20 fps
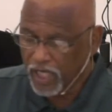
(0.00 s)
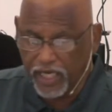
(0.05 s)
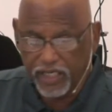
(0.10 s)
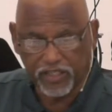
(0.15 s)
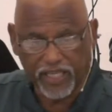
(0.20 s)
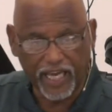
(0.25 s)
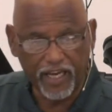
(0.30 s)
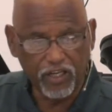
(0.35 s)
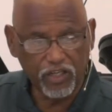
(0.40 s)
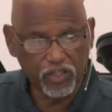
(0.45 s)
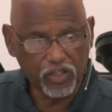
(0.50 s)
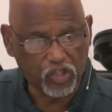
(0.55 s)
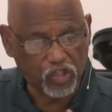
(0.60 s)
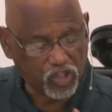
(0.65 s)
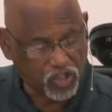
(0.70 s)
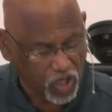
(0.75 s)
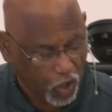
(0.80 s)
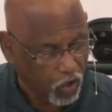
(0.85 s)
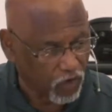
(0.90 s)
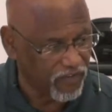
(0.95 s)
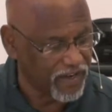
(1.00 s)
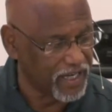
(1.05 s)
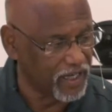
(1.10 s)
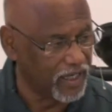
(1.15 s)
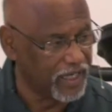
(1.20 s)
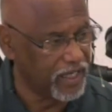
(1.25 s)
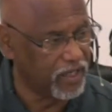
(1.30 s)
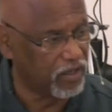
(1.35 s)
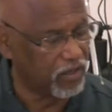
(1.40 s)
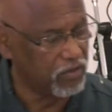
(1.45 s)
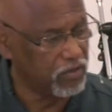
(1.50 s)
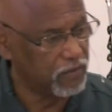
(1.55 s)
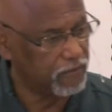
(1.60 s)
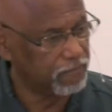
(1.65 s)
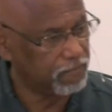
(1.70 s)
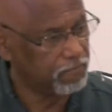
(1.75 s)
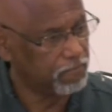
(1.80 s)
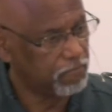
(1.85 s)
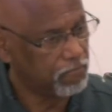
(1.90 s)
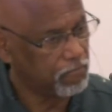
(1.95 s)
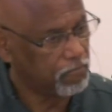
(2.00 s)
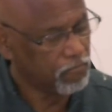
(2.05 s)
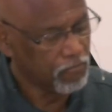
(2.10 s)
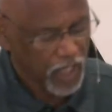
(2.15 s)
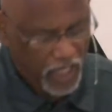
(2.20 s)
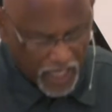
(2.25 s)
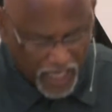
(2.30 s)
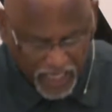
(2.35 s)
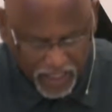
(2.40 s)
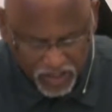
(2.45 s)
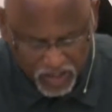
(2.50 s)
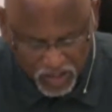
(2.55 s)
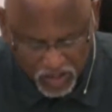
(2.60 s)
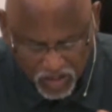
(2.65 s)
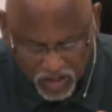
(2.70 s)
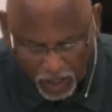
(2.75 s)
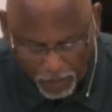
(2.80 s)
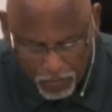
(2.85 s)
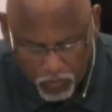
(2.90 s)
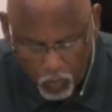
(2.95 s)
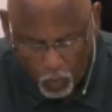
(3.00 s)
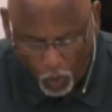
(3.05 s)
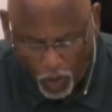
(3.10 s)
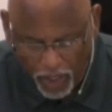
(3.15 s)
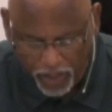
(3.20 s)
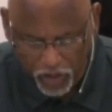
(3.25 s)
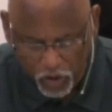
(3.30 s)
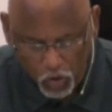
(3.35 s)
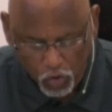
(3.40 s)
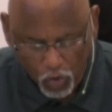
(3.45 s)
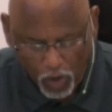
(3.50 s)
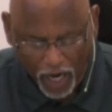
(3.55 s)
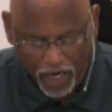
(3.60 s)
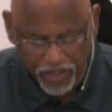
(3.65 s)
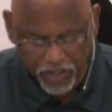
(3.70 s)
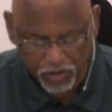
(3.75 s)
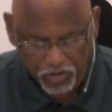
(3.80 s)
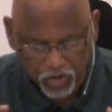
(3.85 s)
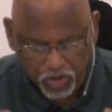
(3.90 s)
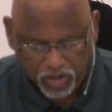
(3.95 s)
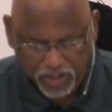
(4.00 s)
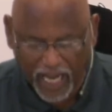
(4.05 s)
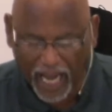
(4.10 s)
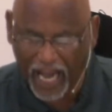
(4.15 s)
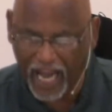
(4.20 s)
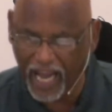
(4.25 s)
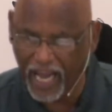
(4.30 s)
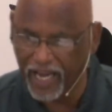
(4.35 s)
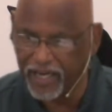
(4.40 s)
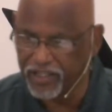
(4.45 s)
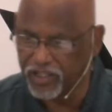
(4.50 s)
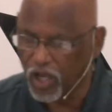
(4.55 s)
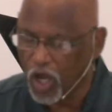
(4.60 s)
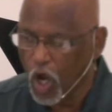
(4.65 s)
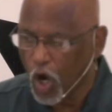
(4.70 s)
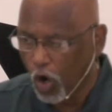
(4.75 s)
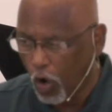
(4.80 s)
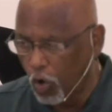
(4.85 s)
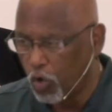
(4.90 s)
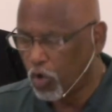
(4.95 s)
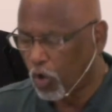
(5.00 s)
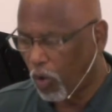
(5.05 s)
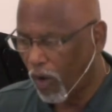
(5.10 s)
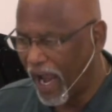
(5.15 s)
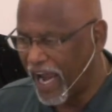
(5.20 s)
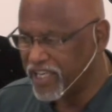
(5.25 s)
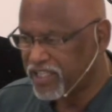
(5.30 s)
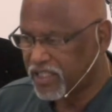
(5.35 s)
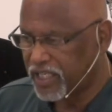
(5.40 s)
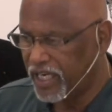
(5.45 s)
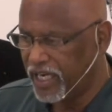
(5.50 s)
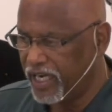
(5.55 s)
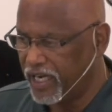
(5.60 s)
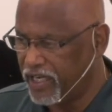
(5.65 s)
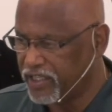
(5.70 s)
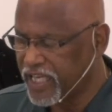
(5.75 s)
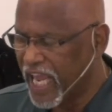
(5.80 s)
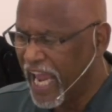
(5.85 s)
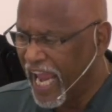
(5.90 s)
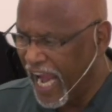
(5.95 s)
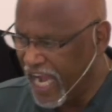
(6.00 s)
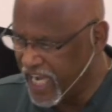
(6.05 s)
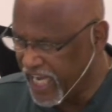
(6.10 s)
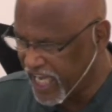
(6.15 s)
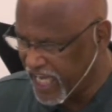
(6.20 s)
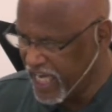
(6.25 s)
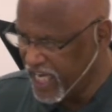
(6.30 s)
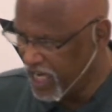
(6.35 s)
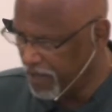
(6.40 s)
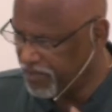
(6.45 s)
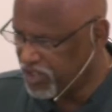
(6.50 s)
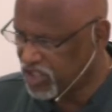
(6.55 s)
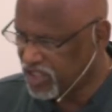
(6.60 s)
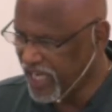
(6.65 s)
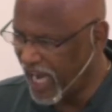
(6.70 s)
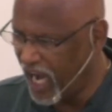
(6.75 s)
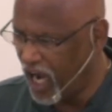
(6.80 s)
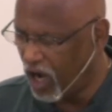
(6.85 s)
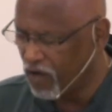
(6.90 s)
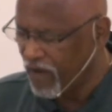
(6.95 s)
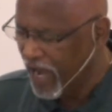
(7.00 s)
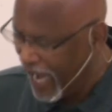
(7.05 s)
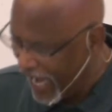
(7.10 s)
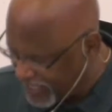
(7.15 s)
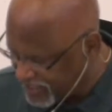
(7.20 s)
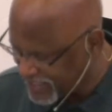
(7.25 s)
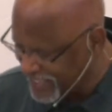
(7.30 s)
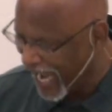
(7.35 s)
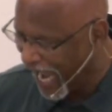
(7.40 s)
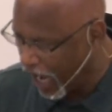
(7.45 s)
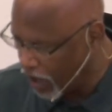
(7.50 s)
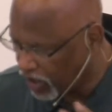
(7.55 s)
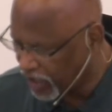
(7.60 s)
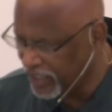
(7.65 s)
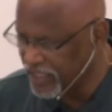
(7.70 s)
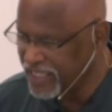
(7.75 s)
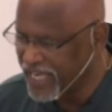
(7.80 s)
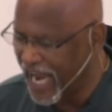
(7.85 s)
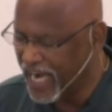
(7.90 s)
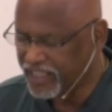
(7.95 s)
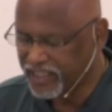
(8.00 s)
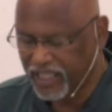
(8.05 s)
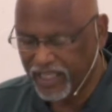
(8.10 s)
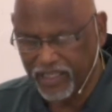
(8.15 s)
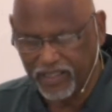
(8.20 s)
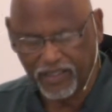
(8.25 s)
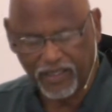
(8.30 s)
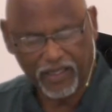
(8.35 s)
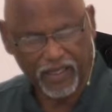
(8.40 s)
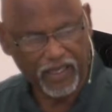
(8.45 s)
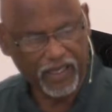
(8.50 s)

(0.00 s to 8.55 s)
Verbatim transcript: He's a servant leader. He is someone who understands who Christ is, and he himself has now connected.